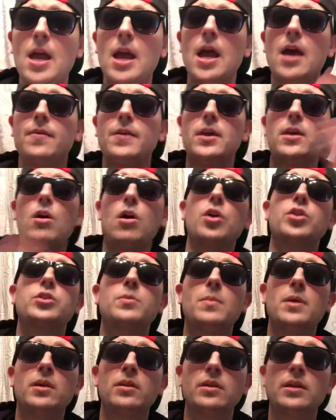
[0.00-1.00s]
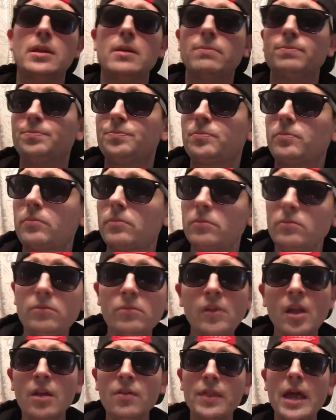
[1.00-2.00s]
And then ultimately,
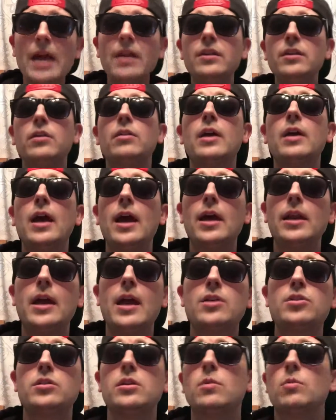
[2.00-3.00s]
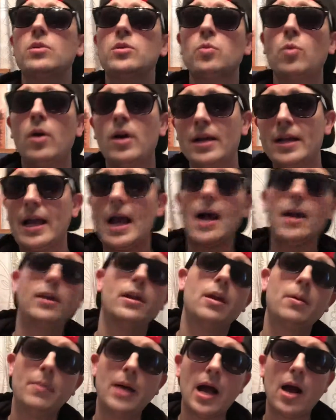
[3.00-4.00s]
that deer head actually was what got
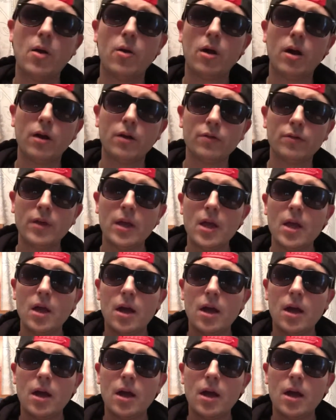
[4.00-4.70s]
him out of